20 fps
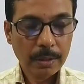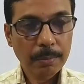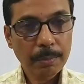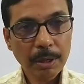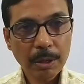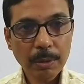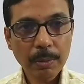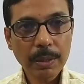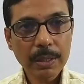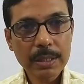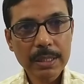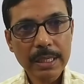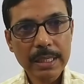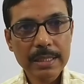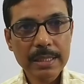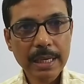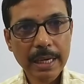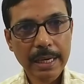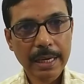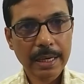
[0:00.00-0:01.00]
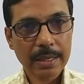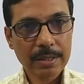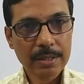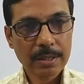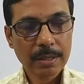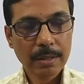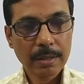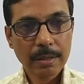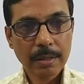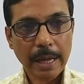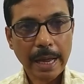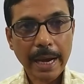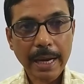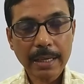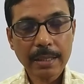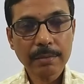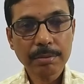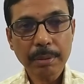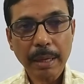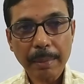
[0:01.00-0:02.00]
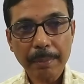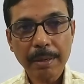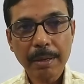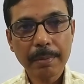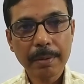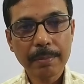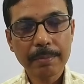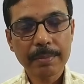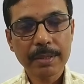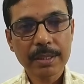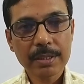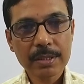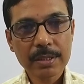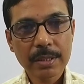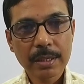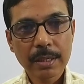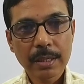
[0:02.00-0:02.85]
because he is a guest, and the family members